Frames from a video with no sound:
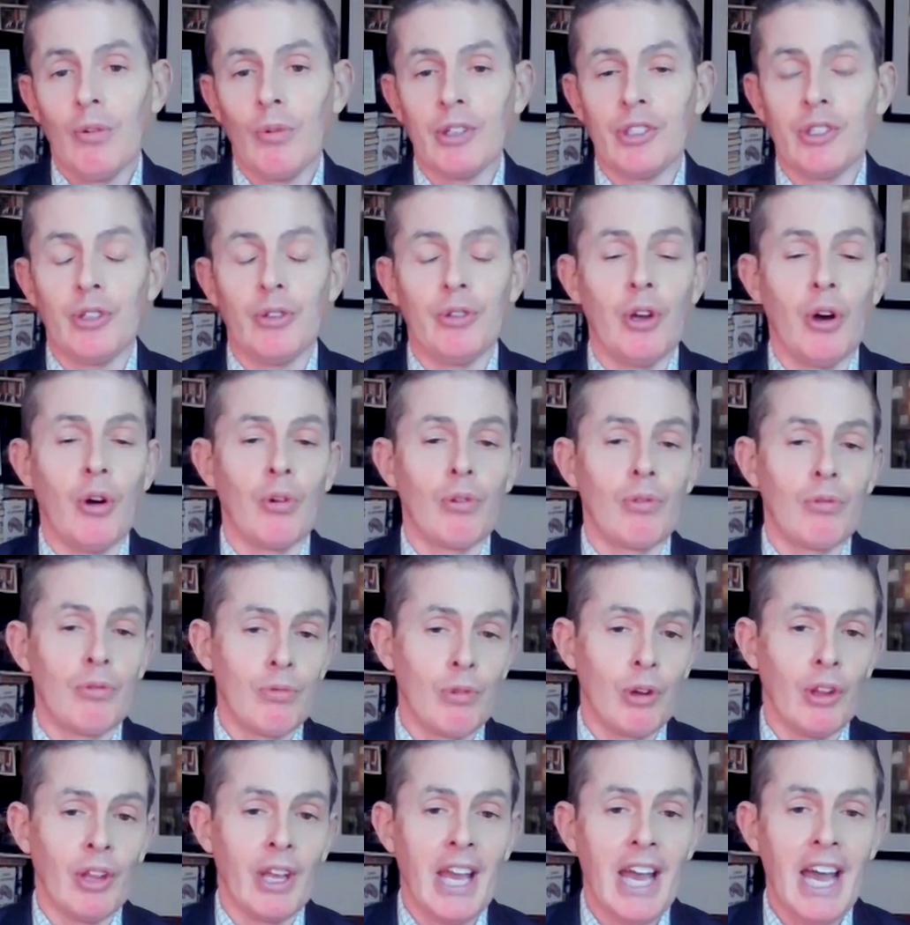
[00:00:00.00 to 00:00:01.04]
which you don't
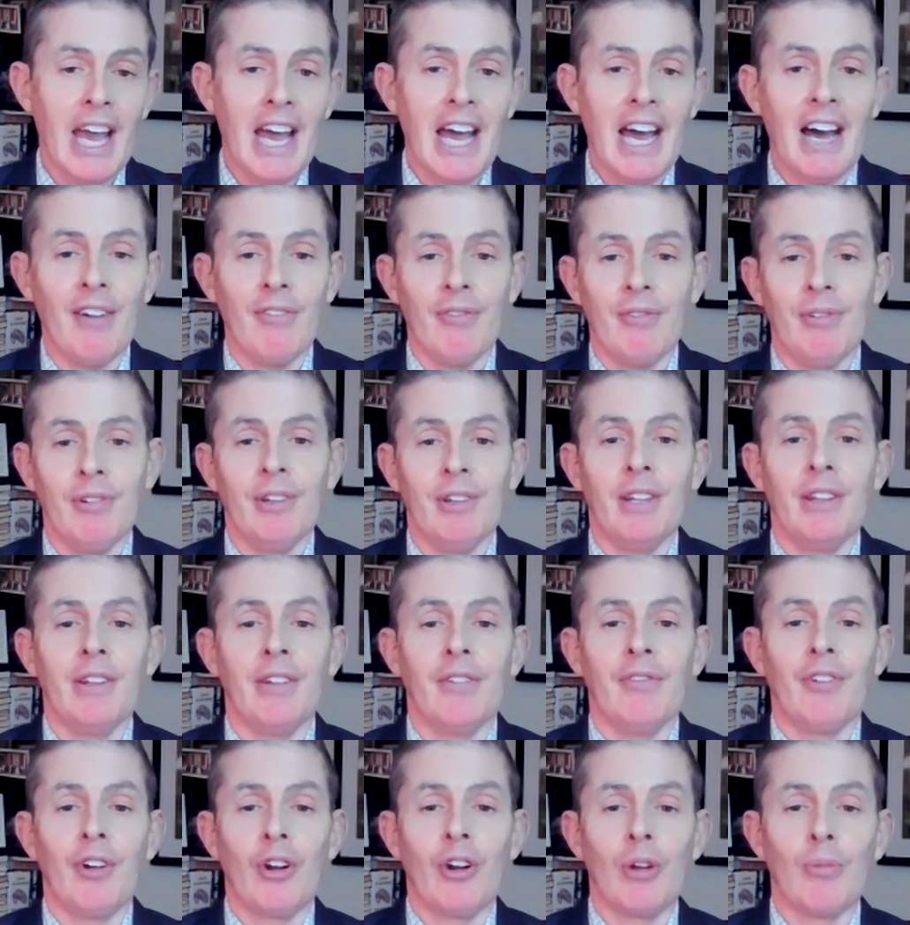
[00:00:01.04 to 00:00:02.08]
really have
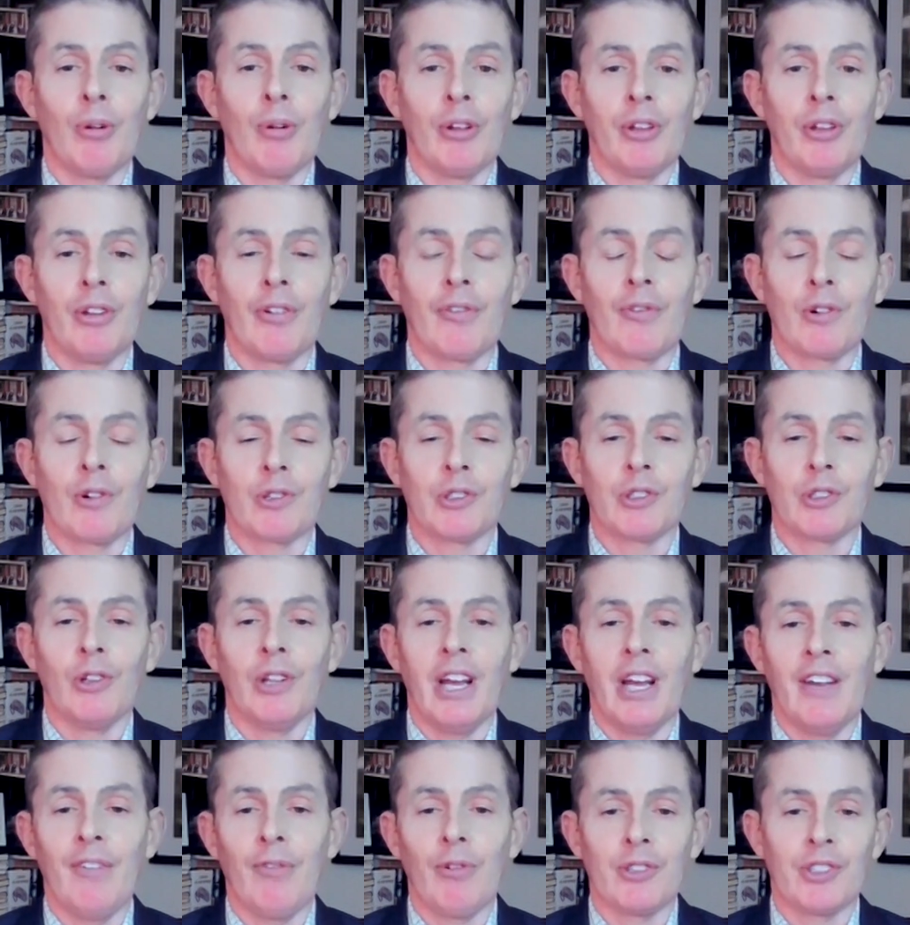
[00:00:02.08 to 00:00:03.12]
in variable universal
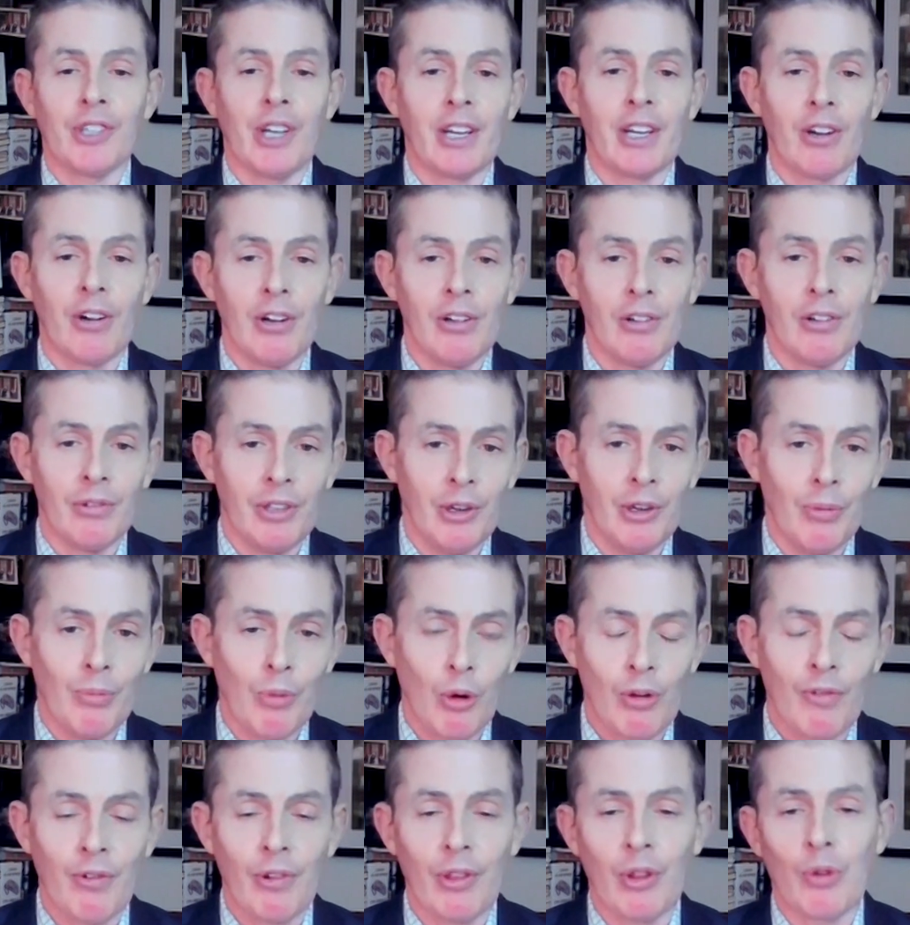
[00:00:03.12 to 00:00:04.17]
life, which I call
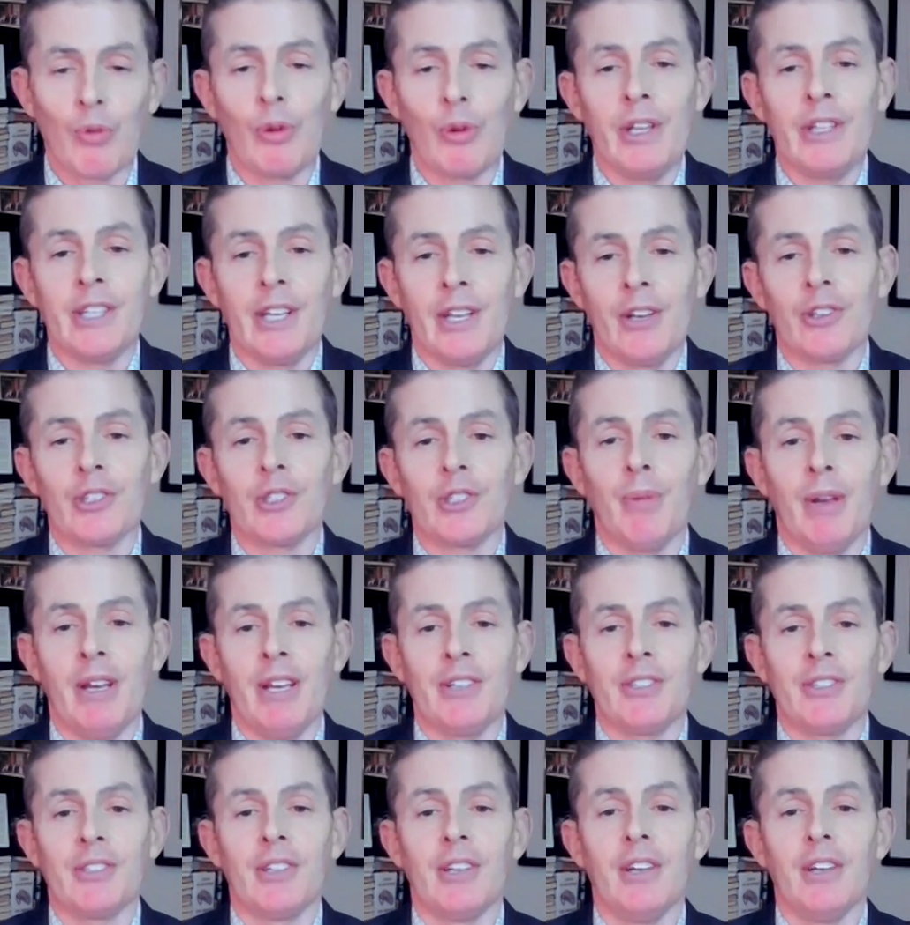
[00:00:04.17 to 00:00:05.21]
more for the retail
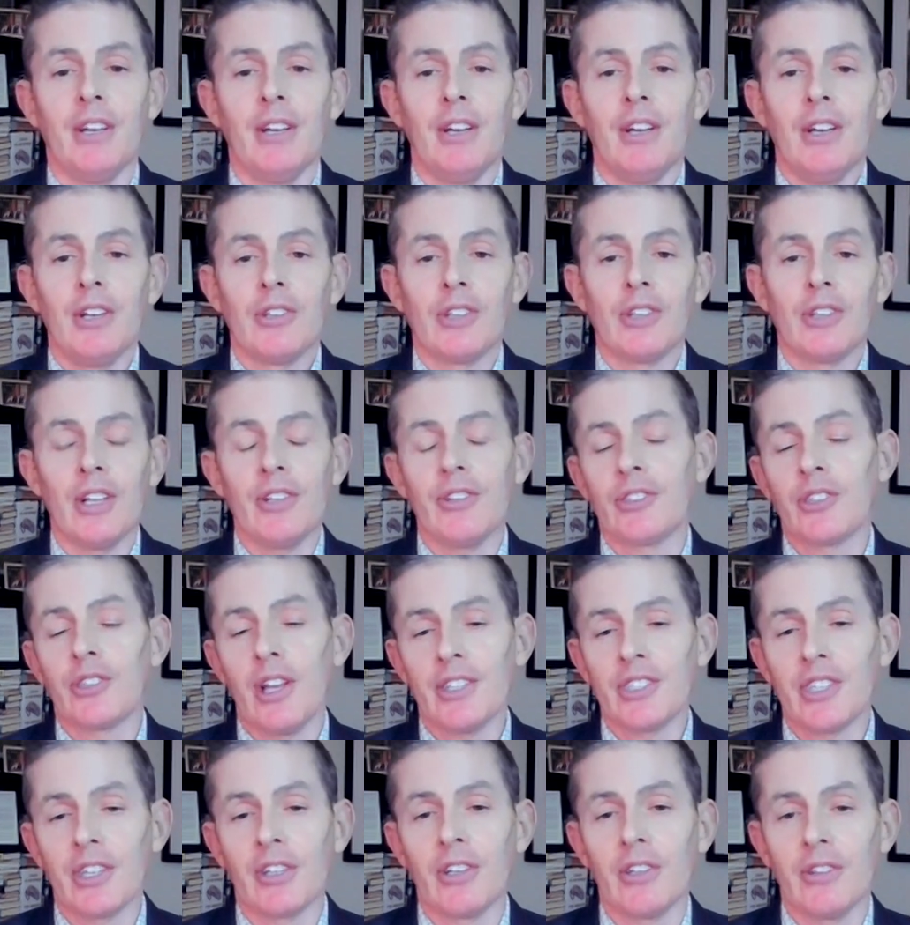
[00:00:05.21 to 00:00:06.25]
space. So
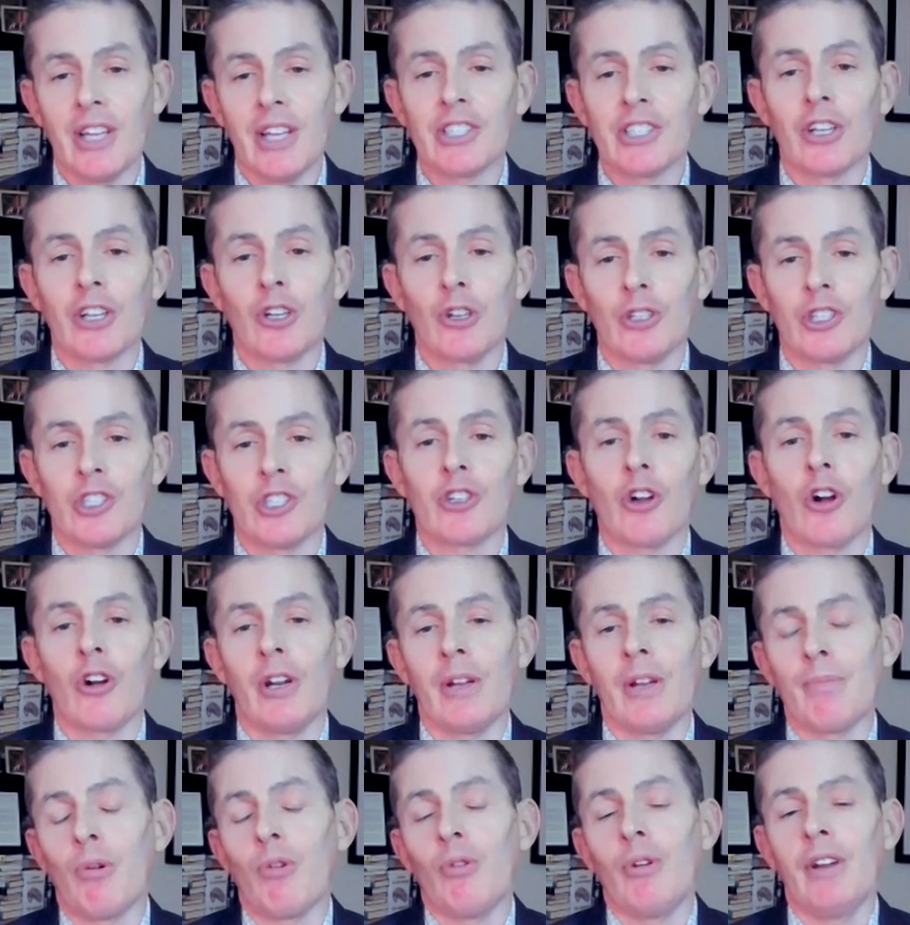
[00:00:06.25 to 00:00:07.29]
that's a good
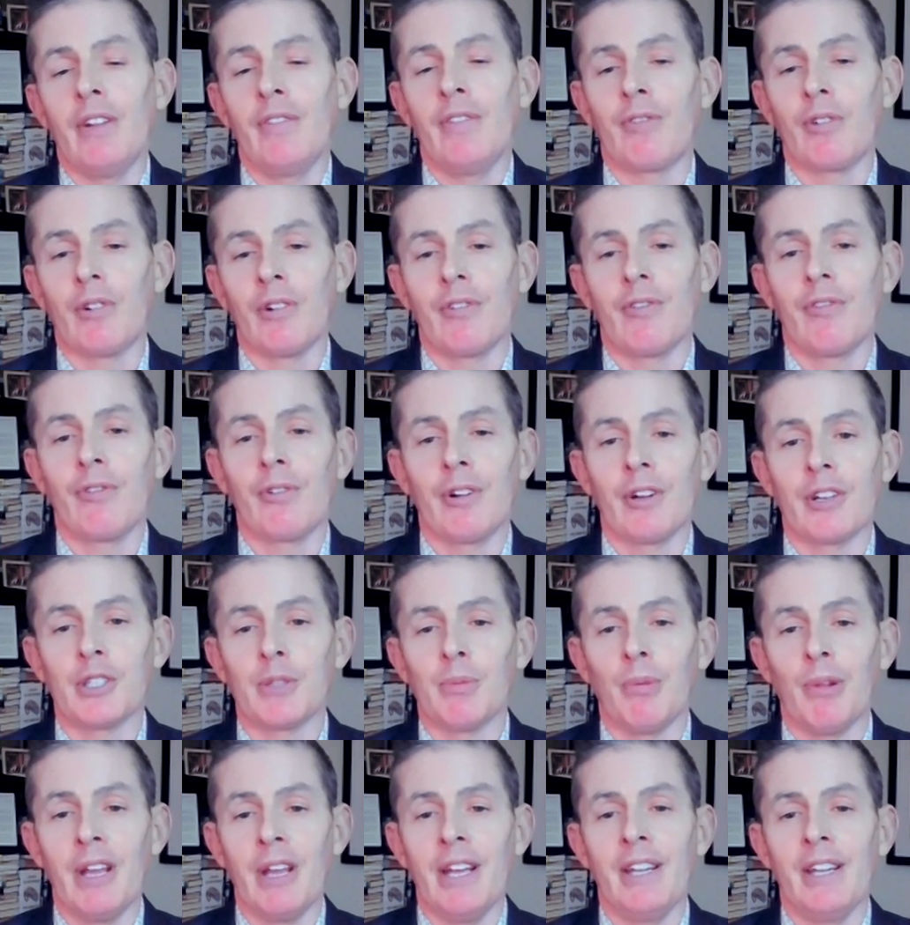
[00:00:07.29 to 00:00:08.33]
starting point for
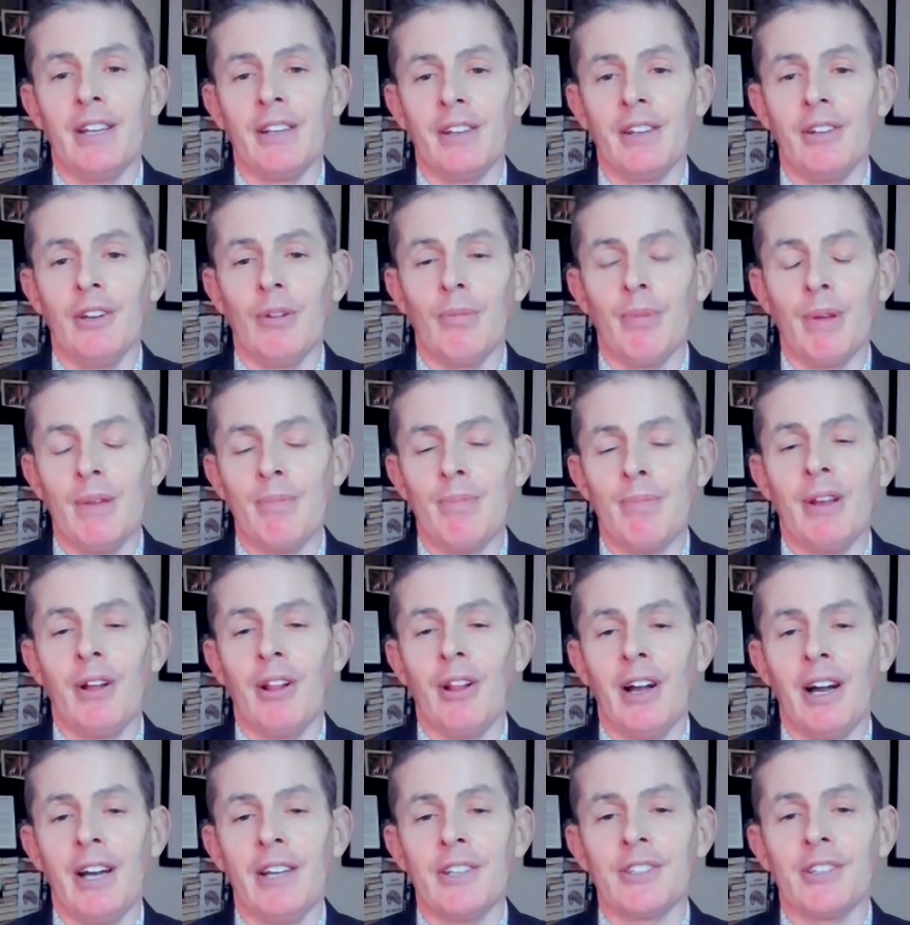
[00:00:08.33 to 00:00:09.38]
explaining
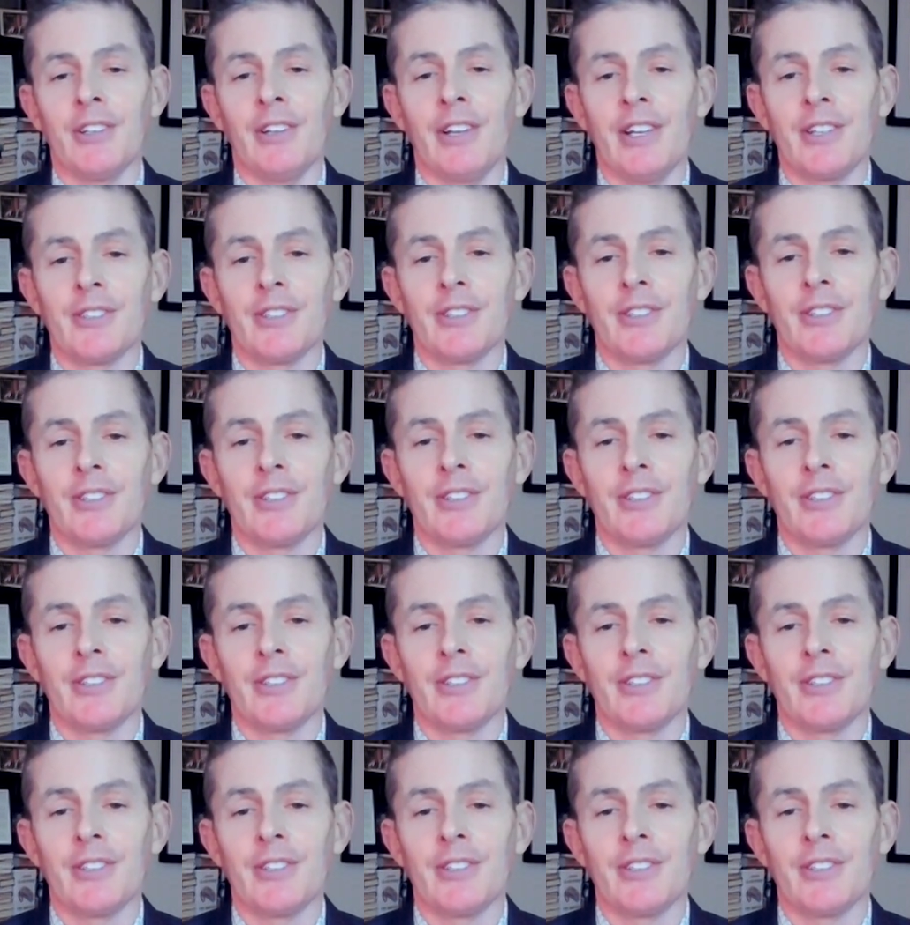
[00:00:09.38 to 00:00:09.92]
PPLI slots.